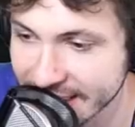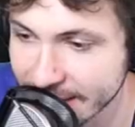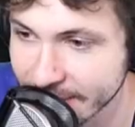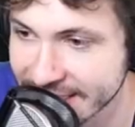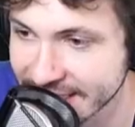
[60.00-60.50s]
get
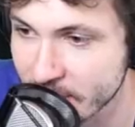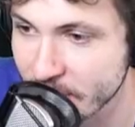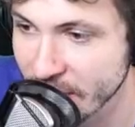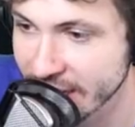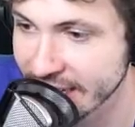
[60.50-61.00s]
to read some
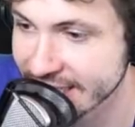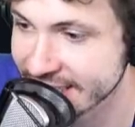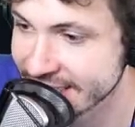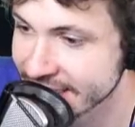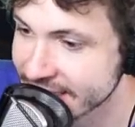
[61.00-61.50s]

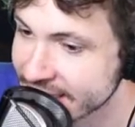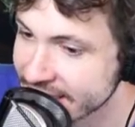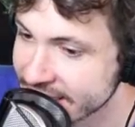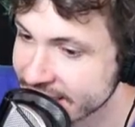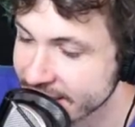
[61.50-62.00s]
books,
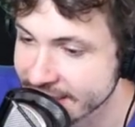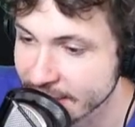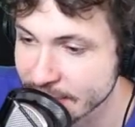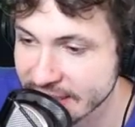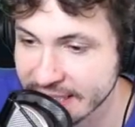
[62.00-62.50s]
do
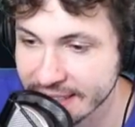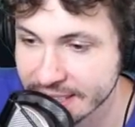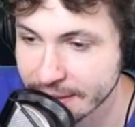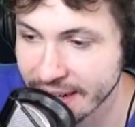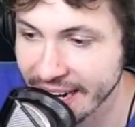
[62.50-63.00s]
some
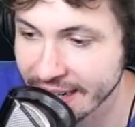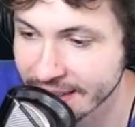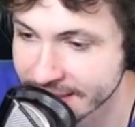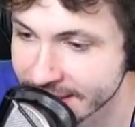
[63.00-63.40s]
surgery.